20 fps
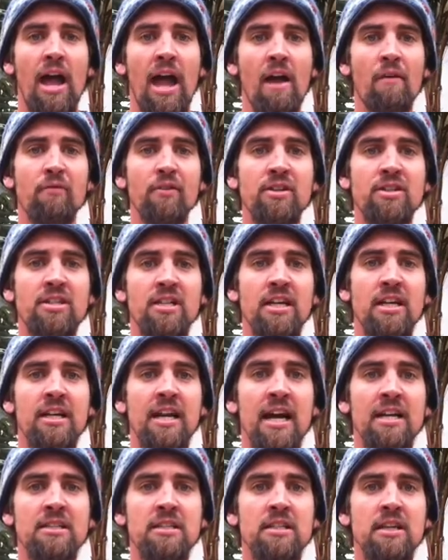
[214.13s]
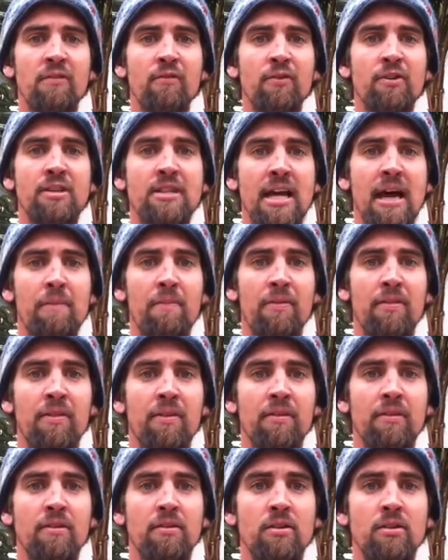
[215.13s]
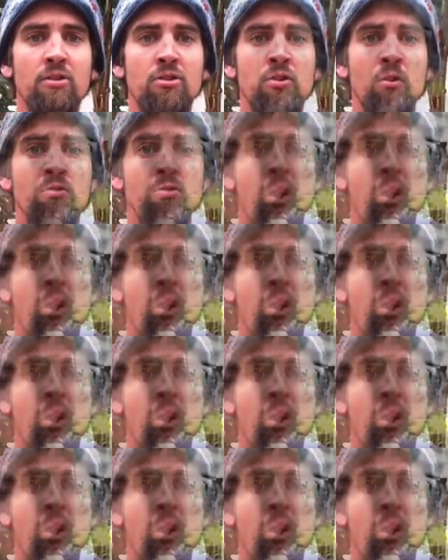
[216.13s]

Every seed has a different depth, so